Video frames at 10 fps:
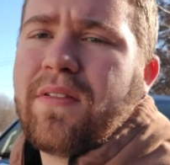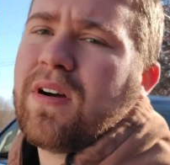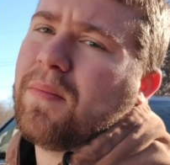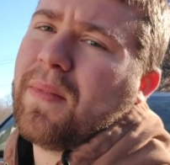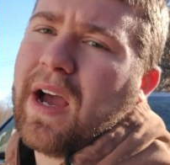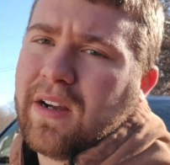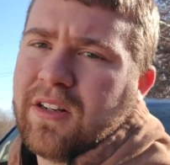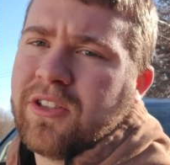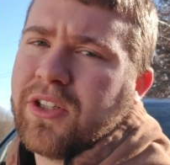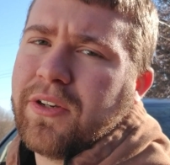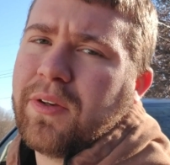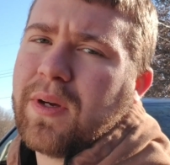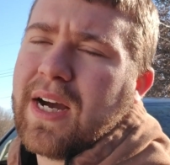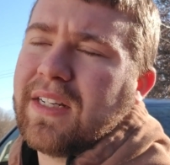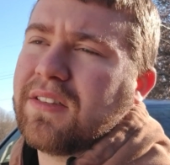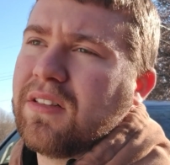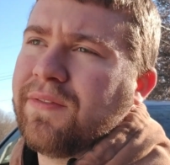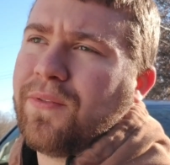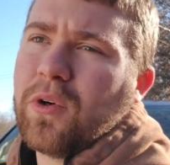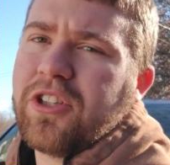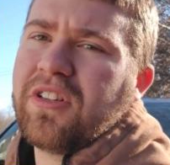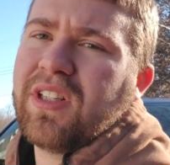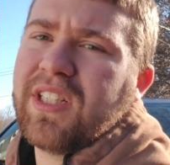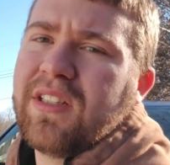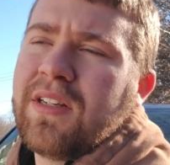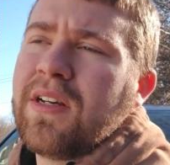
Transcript: I'm not going to show you guys, unfortunately,